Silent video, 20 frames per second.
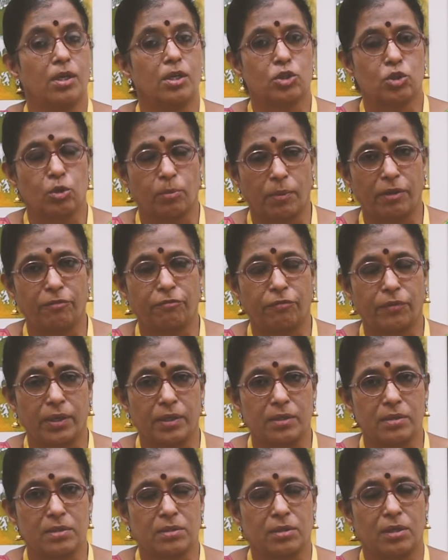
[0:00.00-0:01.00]
So my
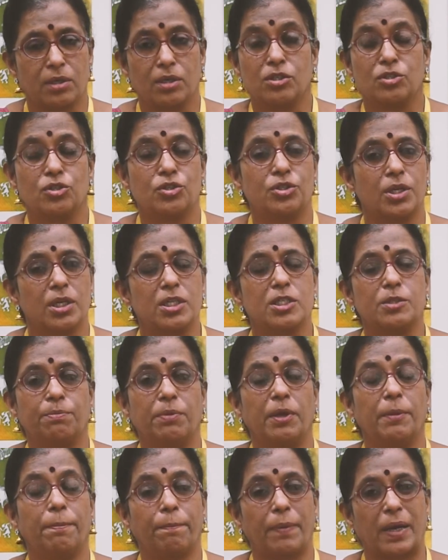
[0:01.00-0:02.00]
friends, just
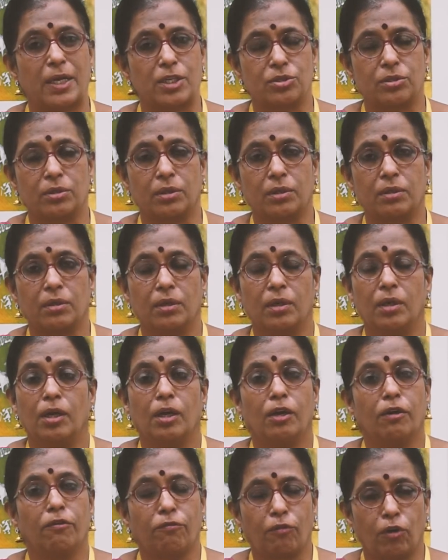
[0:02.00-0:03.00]
be passionate.
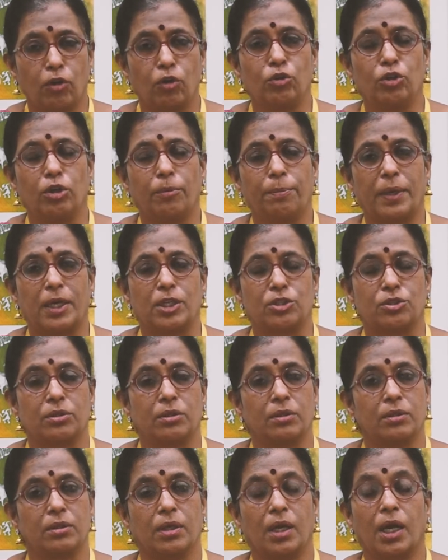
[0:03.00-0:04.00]
Follow your
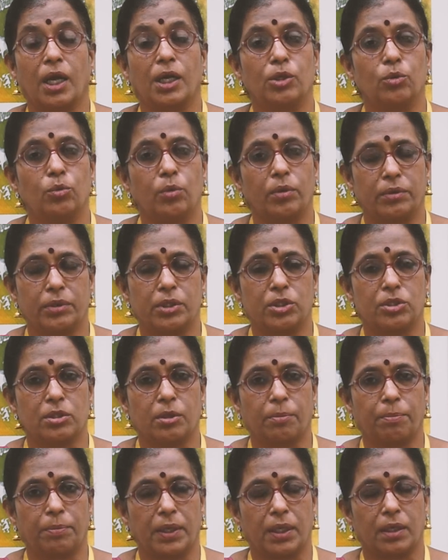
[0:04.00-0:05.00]
passion and you will reach
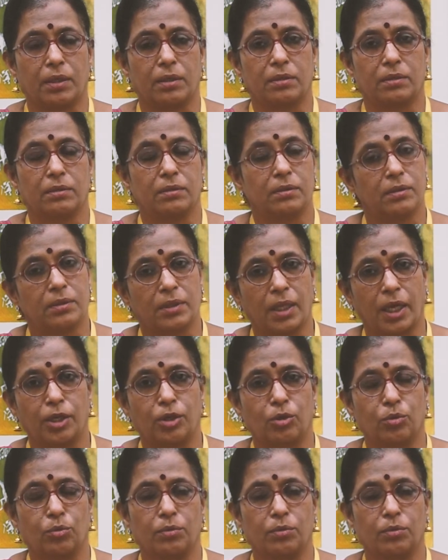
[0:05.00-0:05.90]
the peak. Thank